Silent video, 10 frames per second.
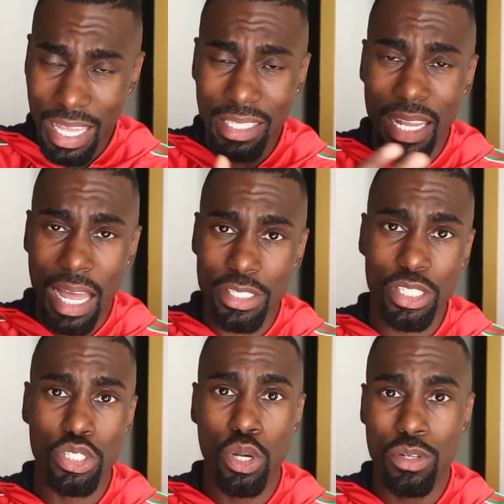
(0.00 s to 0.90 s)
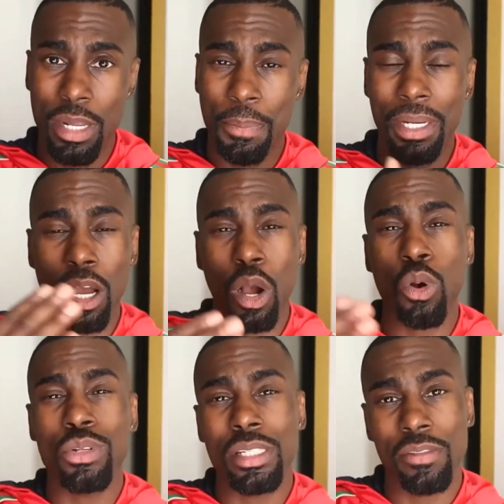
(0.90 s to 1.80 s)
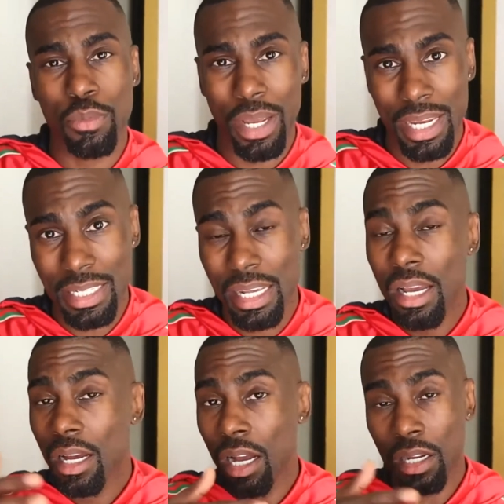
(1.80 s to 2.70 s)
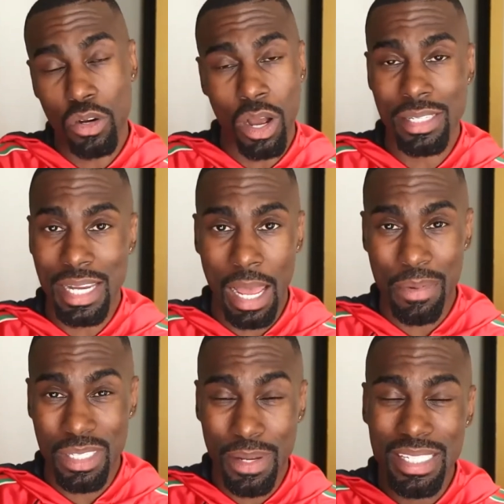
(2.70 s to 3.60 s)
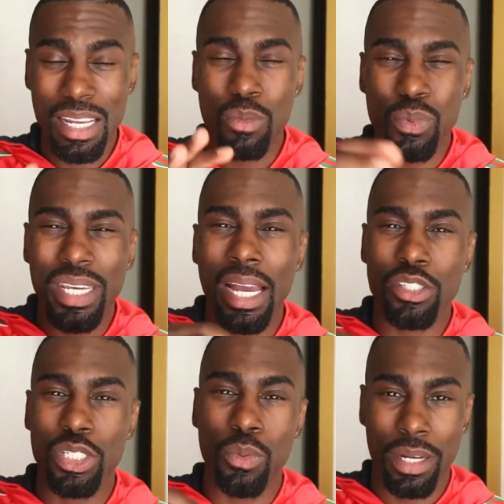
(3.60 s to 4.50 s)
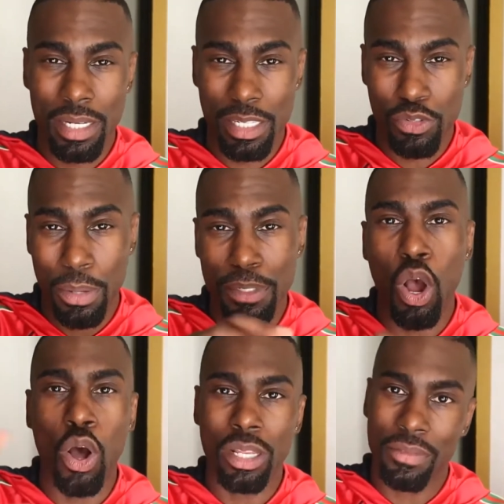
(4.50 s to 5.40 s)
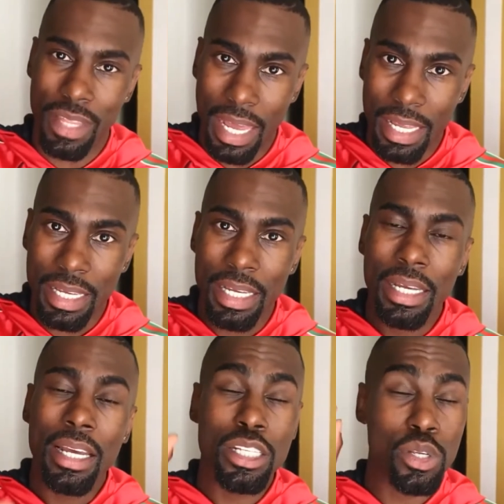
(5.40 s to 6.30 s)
That logic shows up in a host of ways across time and space, and we actually want to disrupt all of that.